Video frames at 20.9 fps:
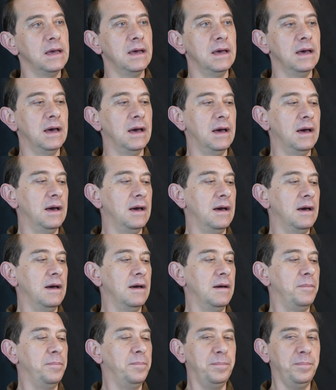
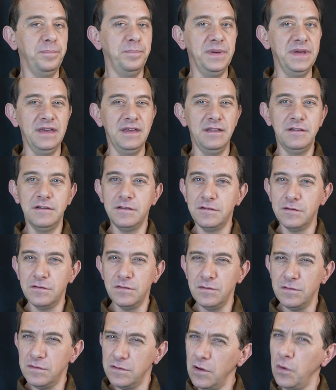
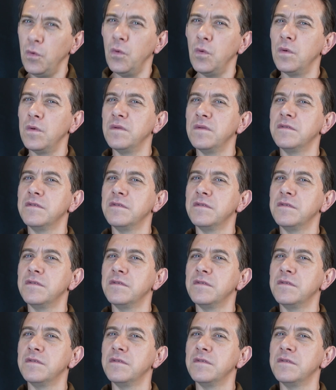bijutsu,